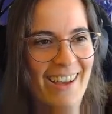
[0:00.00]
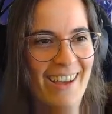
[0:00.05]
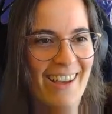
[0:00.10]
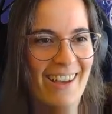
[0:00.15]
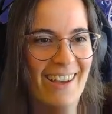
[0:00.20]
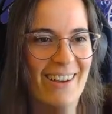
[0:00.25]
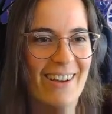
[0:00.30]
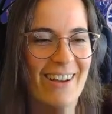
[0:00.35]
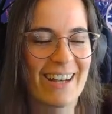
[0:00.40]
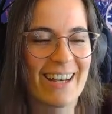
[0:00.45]

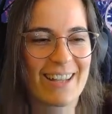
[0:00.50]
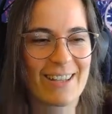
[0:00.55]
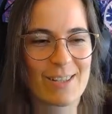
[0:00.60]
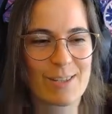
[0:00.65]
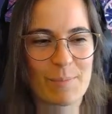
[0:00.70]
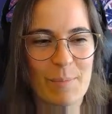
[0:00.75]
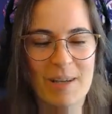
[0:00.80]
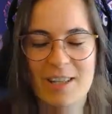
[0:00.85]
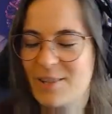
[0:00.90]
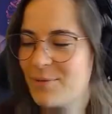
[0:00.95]
Oh, another
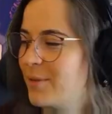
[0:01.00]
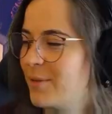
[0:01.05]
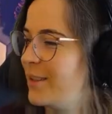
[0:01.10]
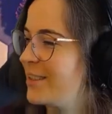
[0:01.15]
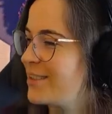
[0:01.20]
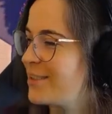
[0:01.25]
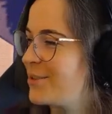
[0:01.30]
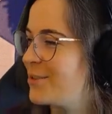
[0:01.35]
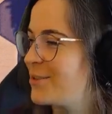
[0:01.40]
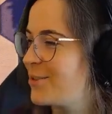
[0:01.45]
space whale
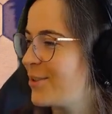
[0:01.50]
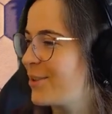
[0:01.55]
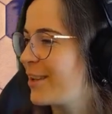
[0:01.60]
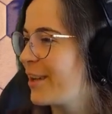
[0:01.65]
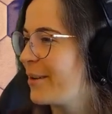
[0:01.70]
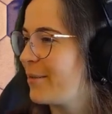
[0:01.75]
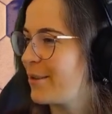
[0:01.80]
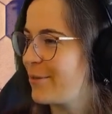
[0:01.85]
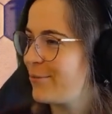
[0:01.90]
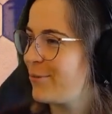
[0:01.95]
is also
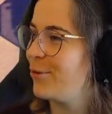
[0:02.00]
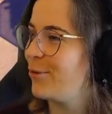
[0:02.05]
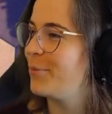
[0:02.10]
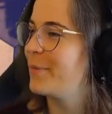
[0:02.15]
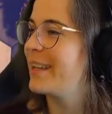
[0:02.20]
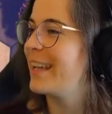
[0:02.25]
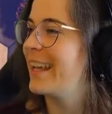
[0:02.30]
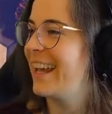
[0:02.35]
coming for me,